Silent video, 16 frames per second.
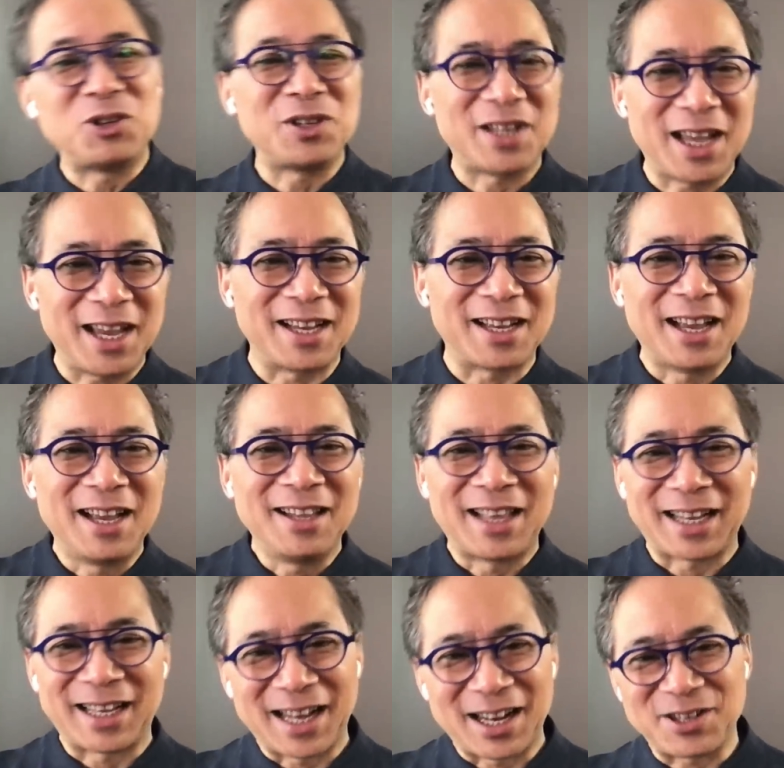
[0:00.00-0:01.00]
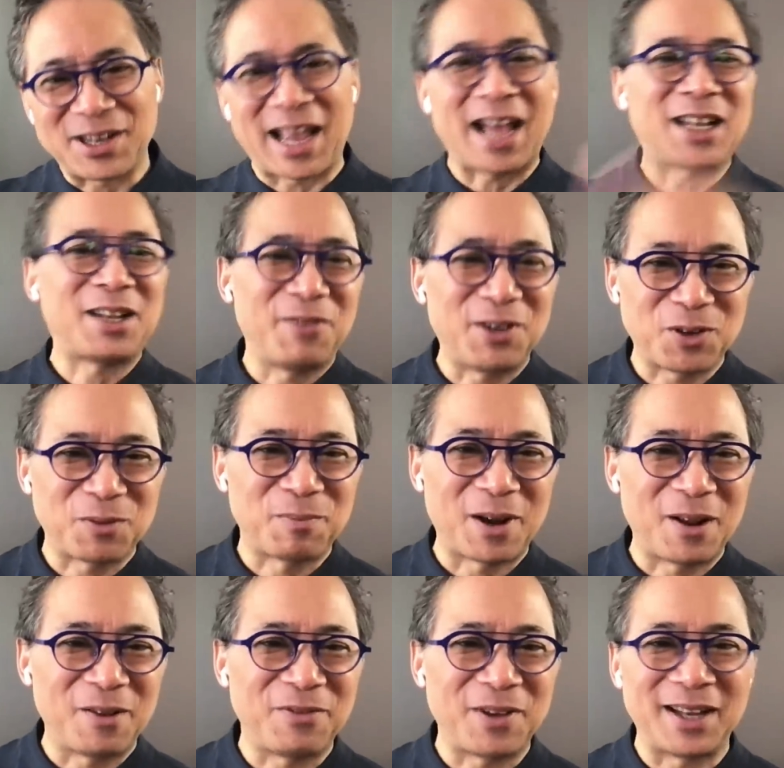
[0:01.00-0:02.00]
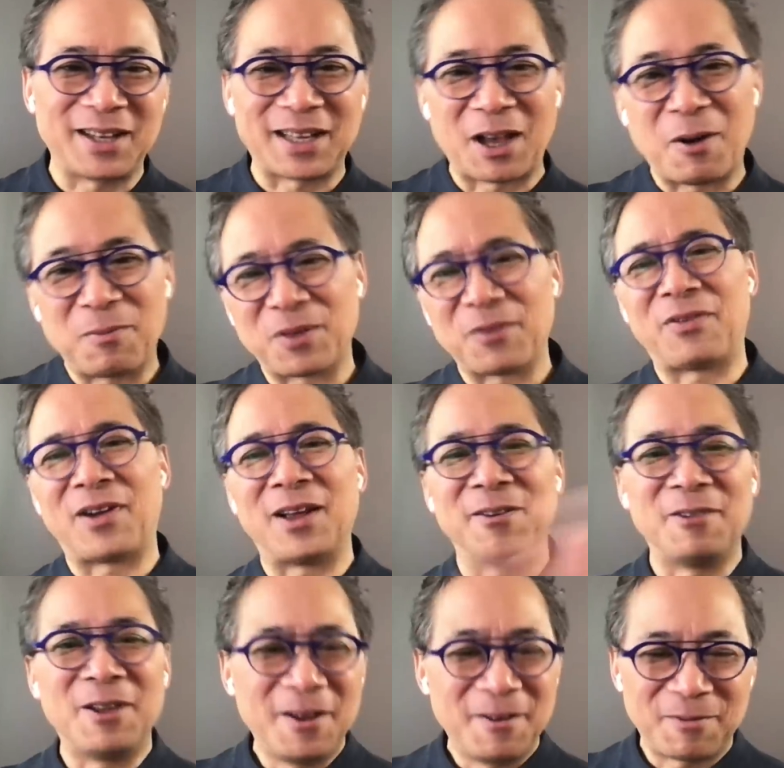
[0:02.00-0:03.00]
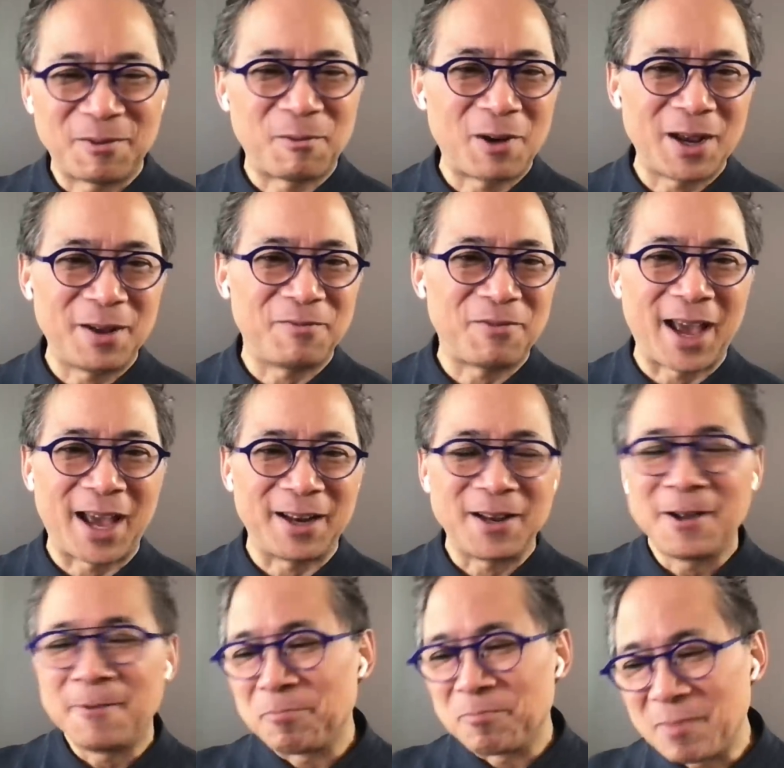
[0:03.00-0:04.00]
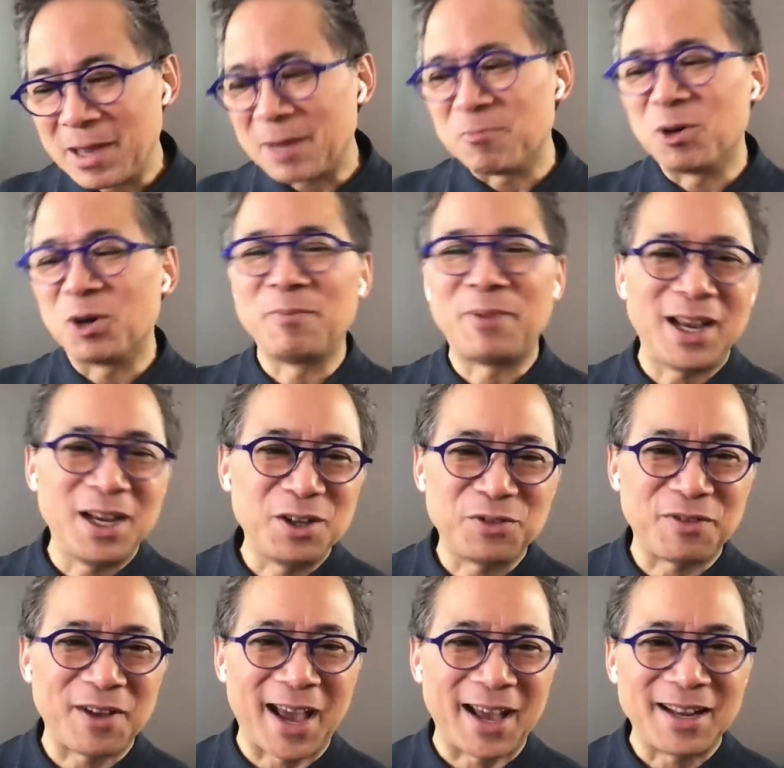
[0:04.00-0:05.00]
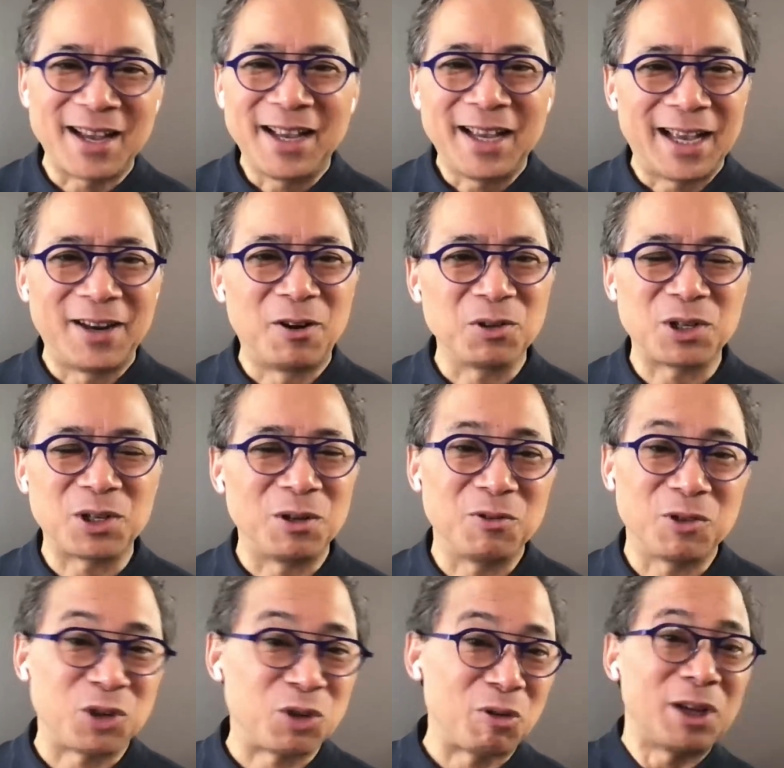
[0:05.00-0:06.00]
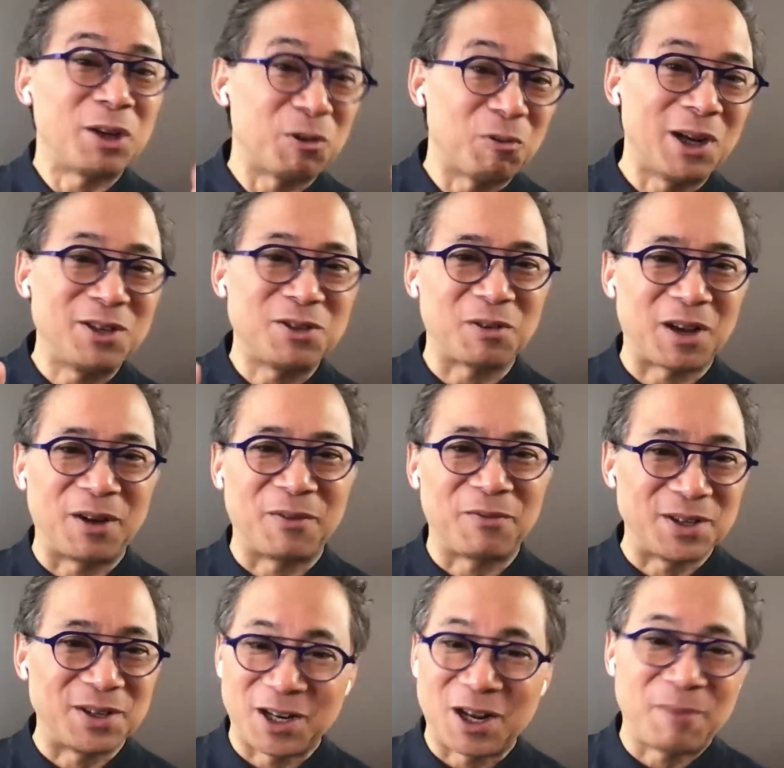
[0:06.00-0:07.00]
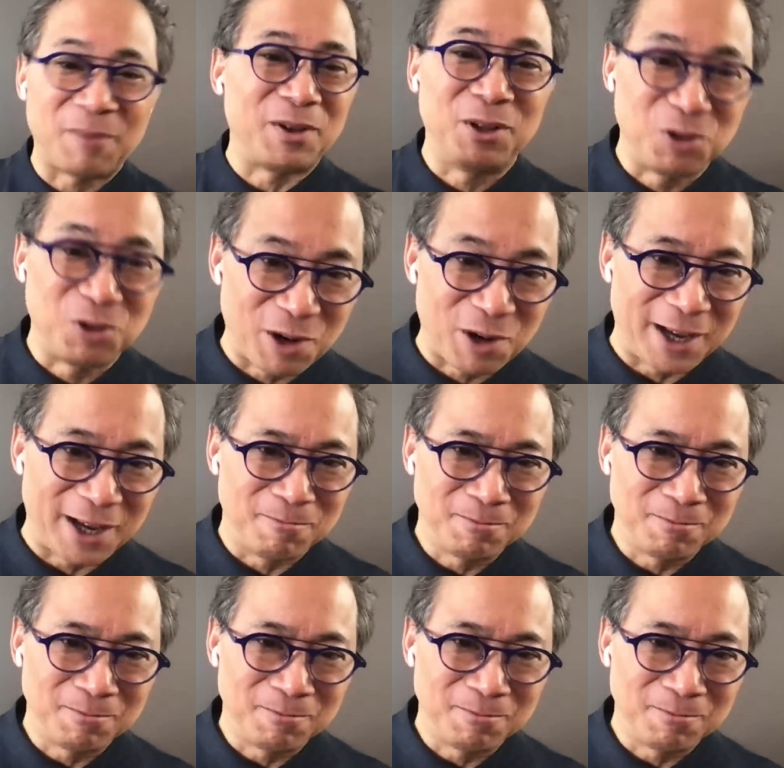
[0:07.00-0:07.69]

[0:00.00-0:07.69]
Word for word: take that can actually activate your brown fat to help to fight the white fat, make more beige fat, and also shrink your waist circumference and help you lose weight.